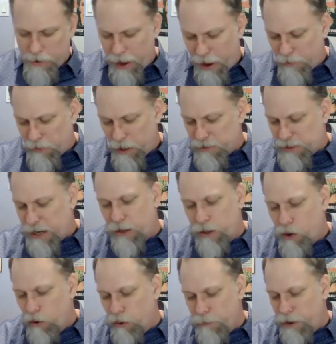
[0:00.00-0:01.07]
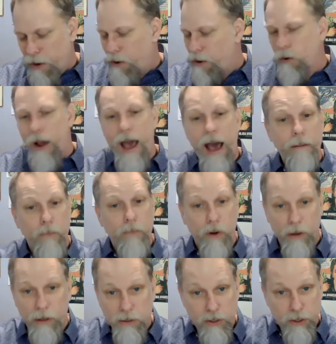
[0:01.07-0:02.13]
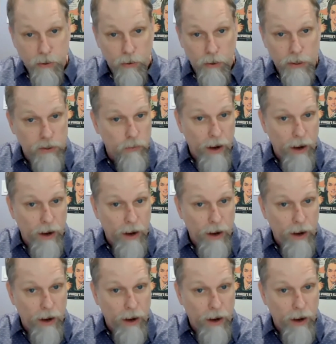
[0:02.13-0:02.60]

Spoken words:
outside of Golden Bear, I know Admiral Insurance